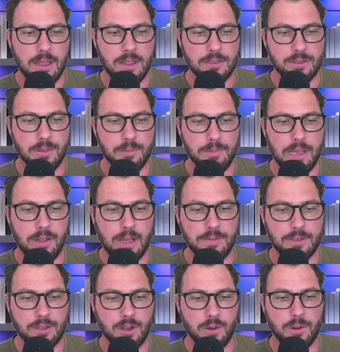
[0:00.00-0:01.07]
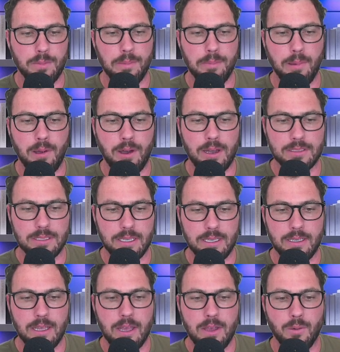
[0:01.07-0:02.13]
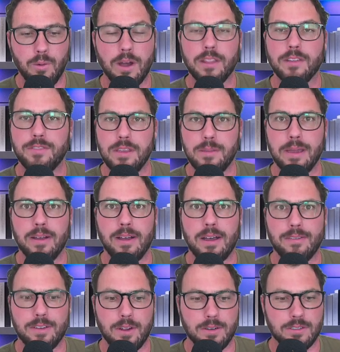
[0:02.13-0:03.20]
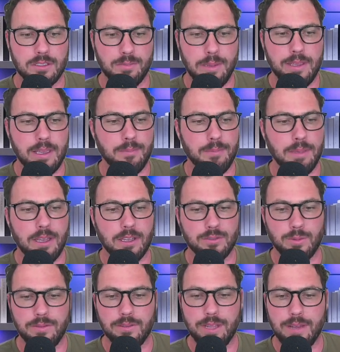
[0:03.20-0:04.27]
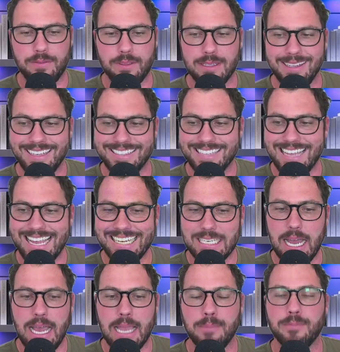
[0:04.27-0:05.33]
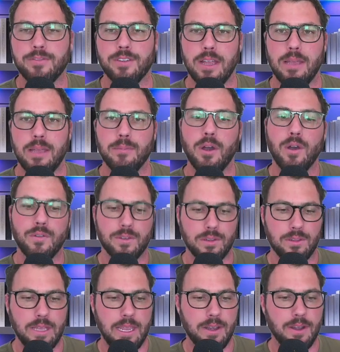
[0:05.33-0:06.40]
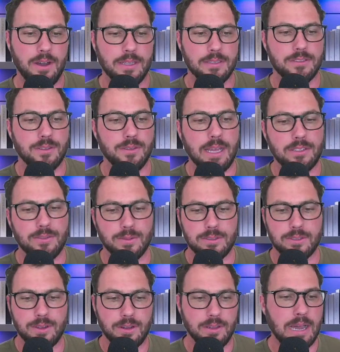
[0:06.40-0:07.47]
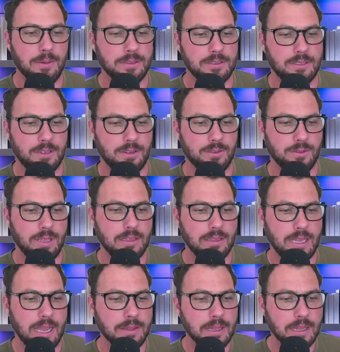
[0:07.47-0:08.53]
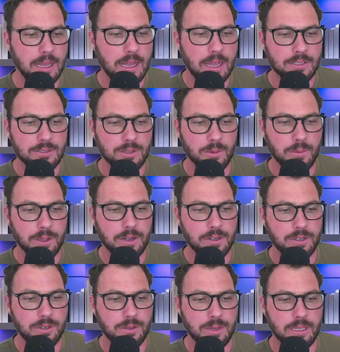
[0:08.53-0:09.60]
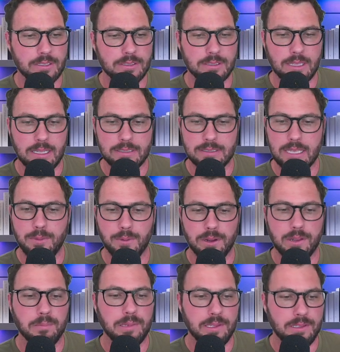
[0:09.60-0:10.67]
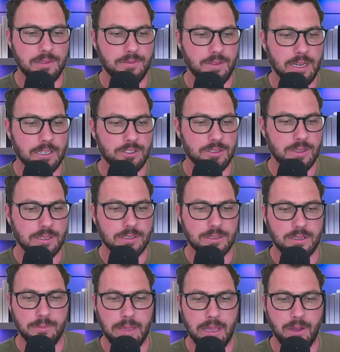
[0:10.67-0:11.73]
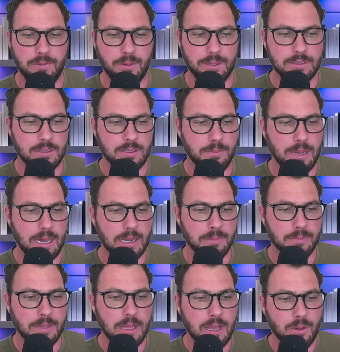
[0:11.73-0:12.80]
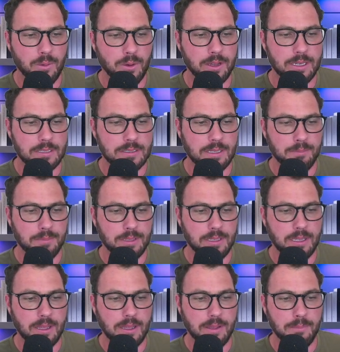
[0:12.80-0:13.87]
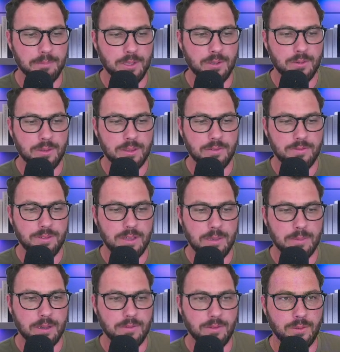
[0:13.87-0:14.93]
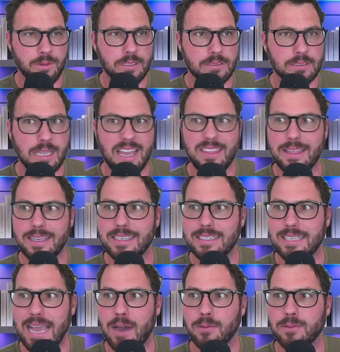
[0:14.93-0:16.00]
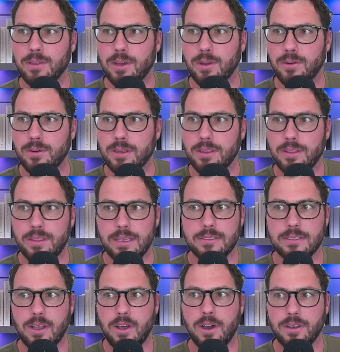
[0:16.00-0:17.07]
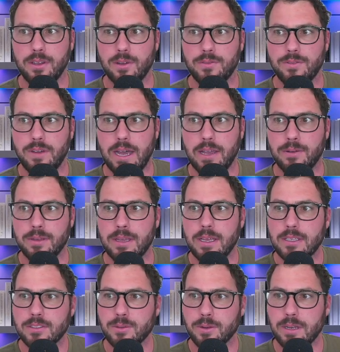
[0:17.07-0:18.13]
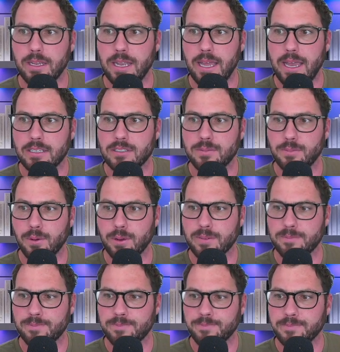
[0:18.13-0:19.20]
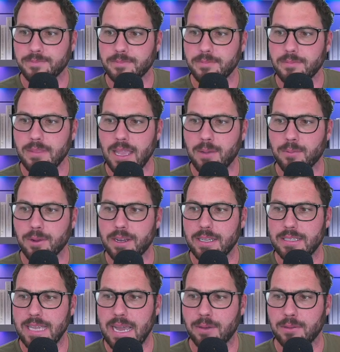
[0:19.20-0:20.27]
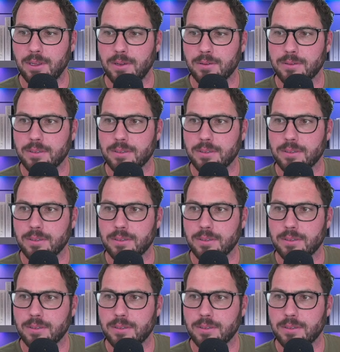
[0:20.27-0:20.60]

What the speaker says: the male avatar would be pausing while the female avatar is speaking because we've left the exact time frame overlaid on it. So that's what's going to allow us to create that. So what we're going to do is, let's say we're completely finished. This is the male voice on the bottom. We're going to simply mute the female voice and then download this audio file. So we're going to hit export and we're going to download,